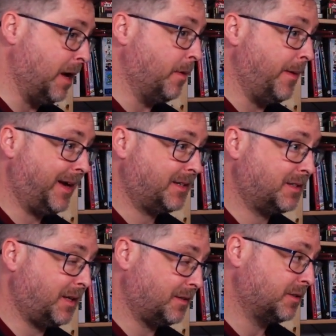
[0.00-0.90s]
MMX,
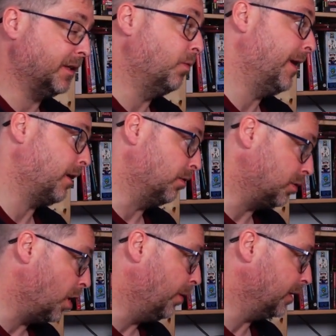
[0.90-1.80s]
that's still work on
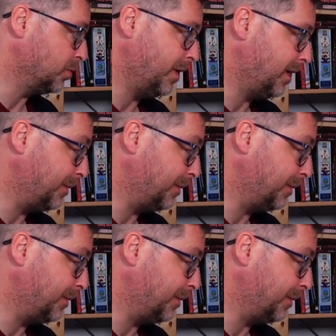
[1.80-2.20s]
going as well.